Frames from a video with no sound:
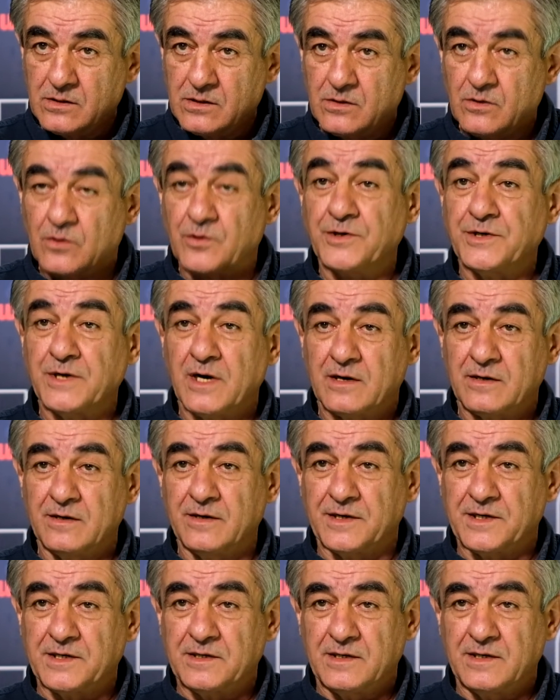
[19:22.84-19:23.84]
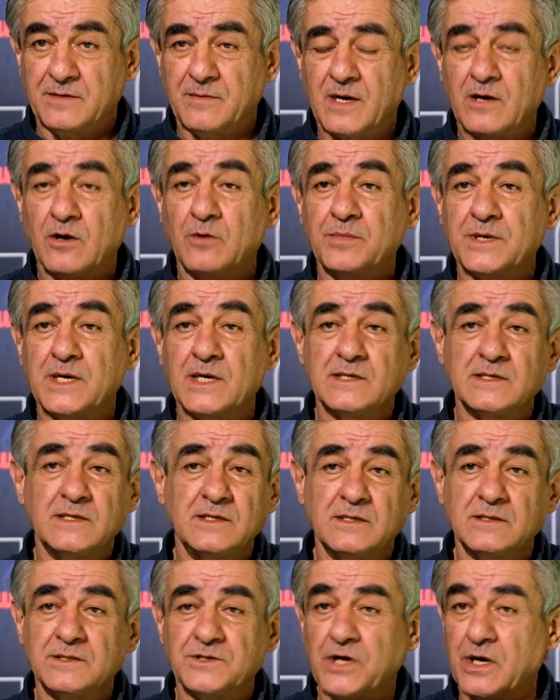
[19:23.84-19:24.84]
And even more, most people
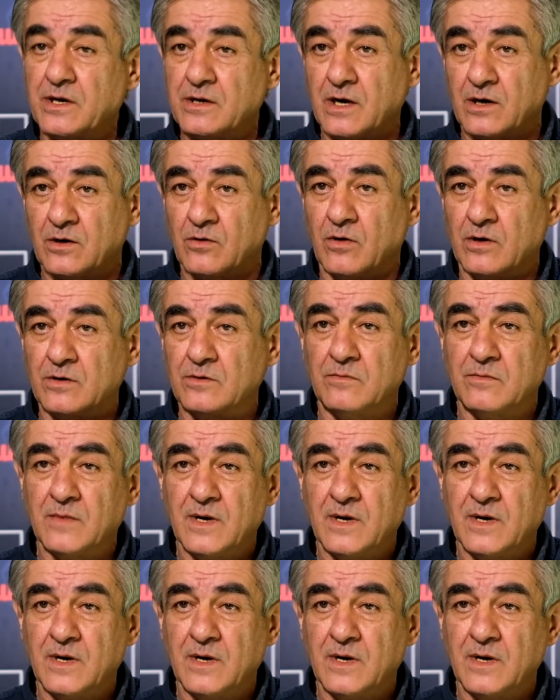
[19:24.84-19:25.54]
cannot go ahead